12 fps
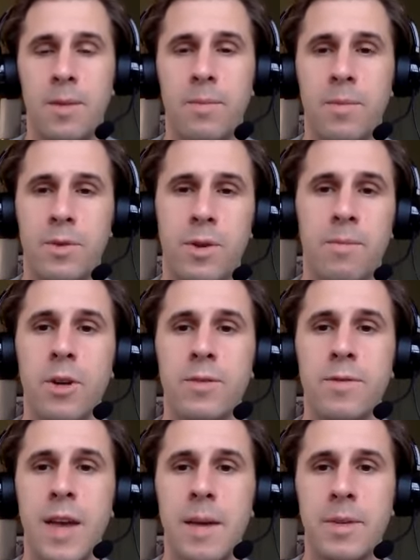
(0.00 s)
sort of
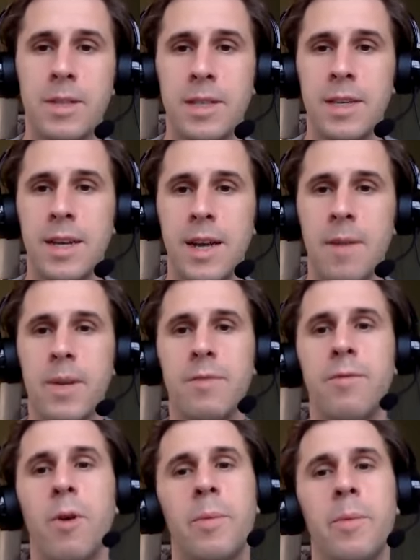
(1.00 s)
most famously a company
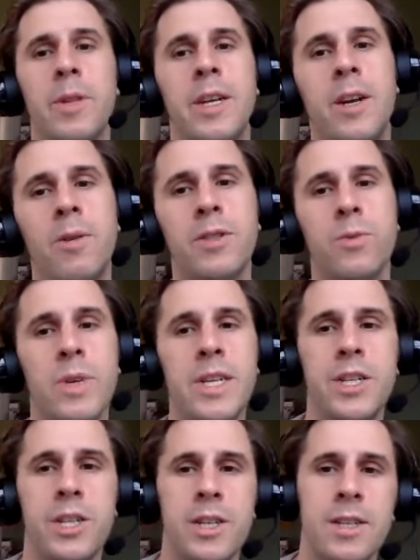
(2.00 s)
formerly known as
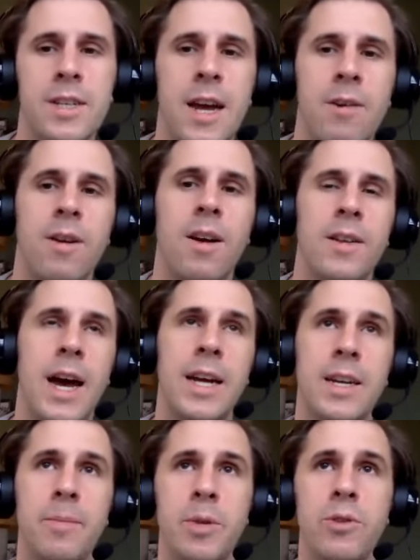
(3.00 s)
Regus, now called
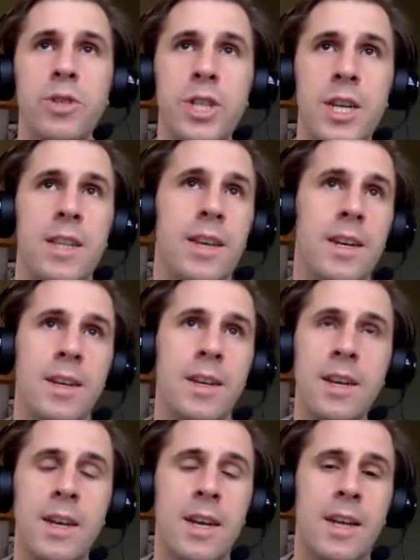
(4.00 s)
IWG, that
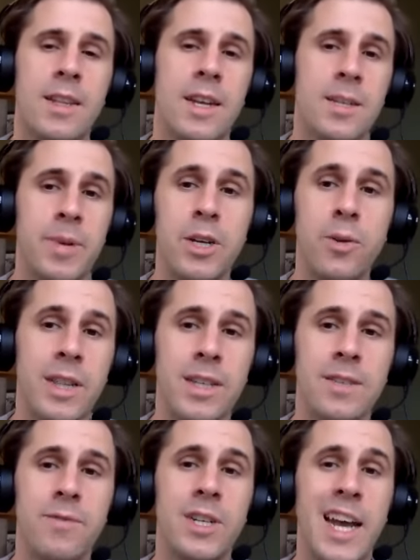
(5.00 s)
has been doing
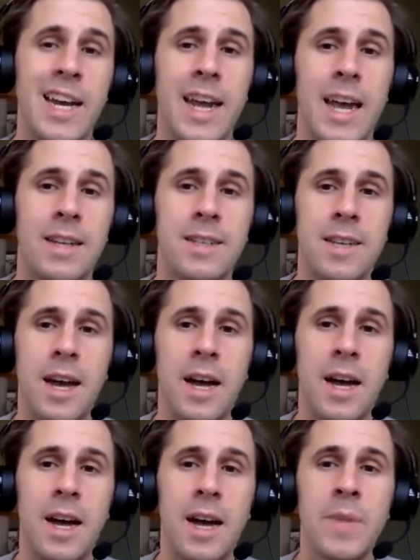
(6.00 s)
this for decades.
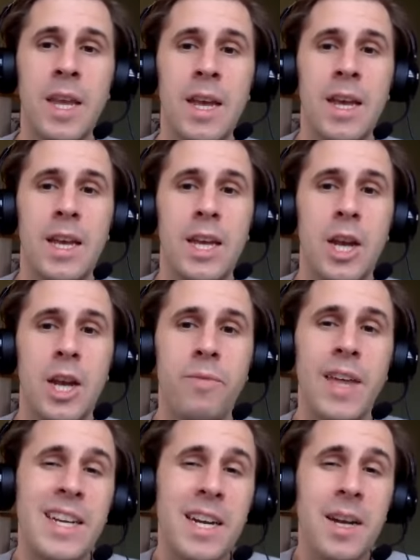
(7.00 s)

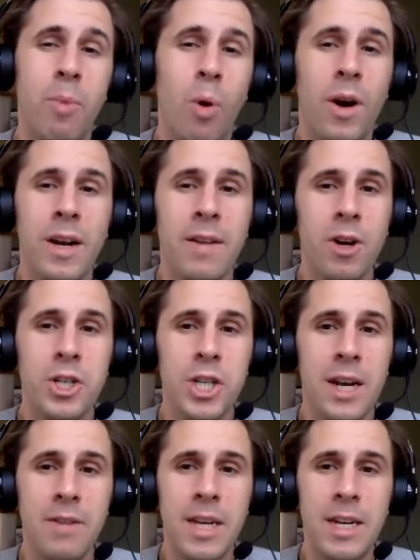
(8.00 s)
they did a boring
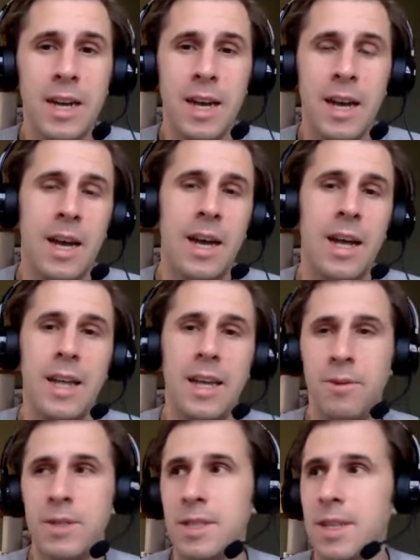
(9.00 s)
version of it.
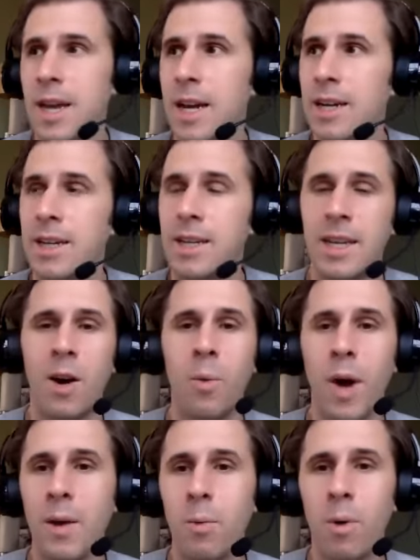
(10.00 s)
It was kind of,
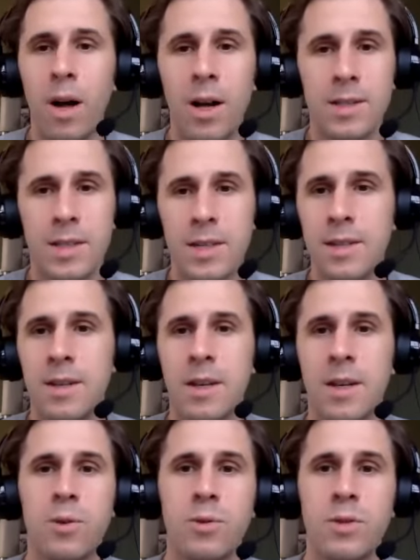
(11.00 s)
white walls and
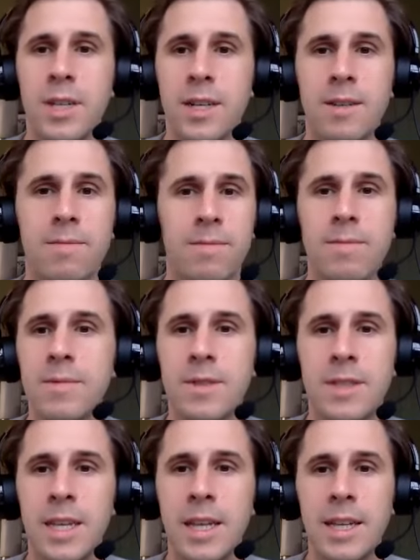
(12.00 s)
acoustic
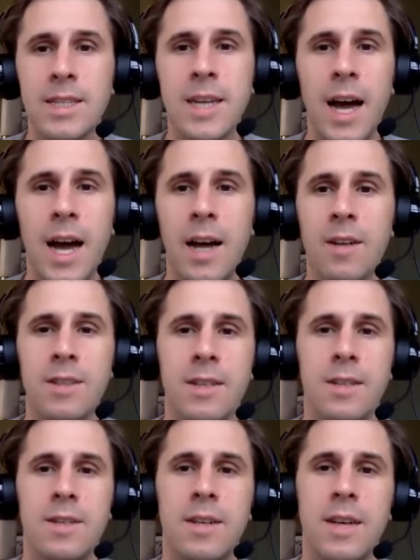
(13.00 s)
ceiling tiles
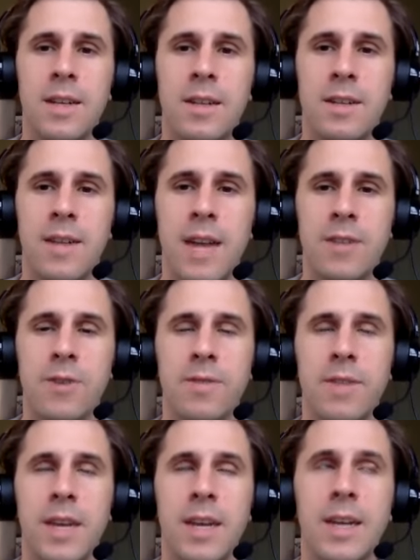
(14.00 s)
and that sort of
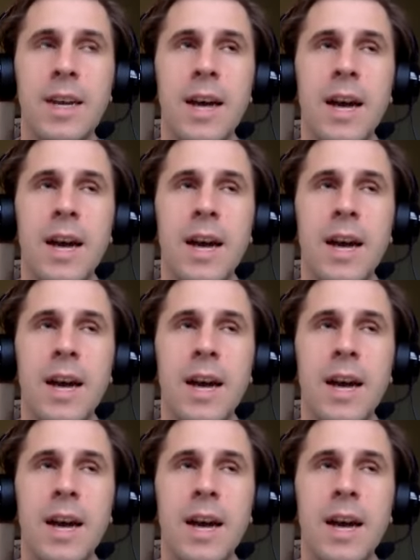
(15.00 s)
thing.